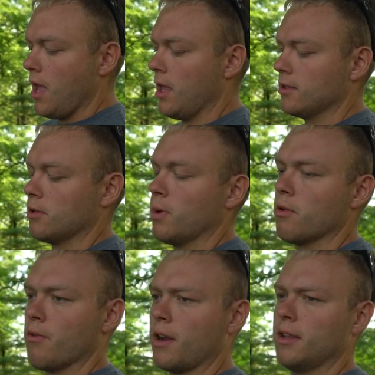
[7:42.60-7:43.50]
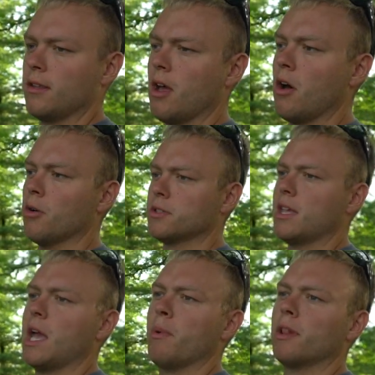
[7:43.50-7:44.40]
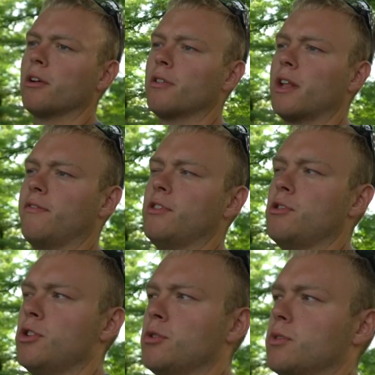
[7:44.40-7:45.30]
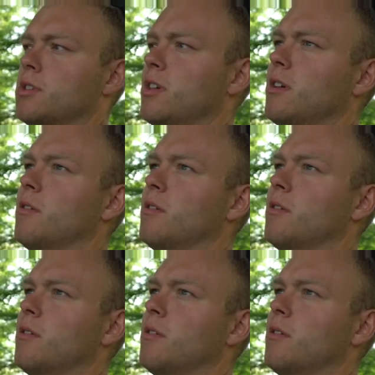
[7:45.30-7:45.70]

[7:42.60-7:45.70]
And so we were running those and we learned that if you use